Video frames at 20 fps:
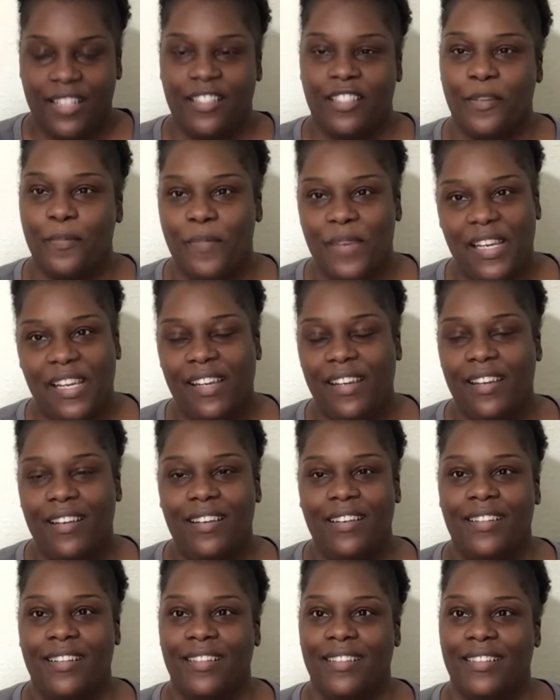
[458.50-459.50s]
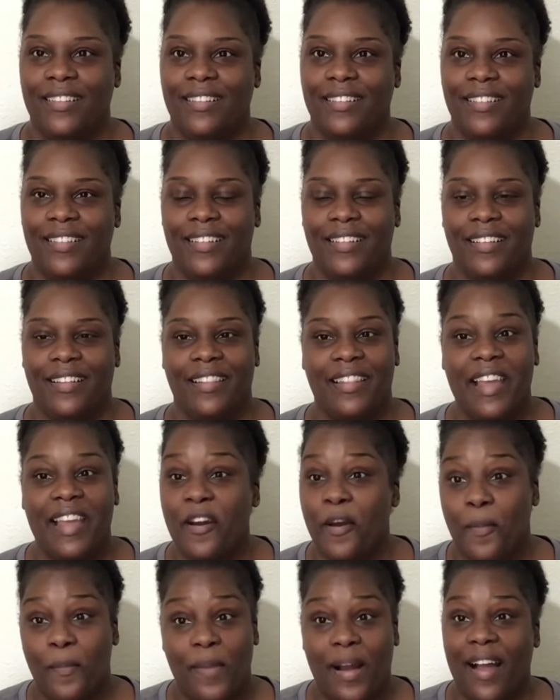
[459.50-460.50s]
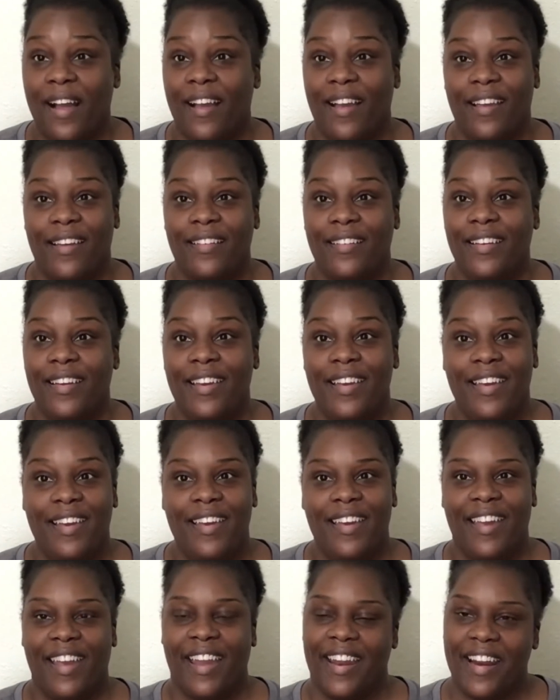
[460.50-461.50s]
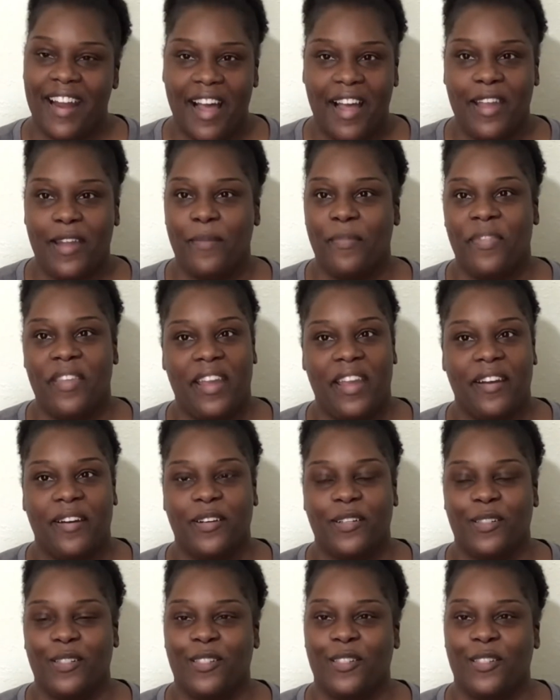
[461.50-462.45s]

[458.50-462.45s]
to me, they are mine and I am theirs.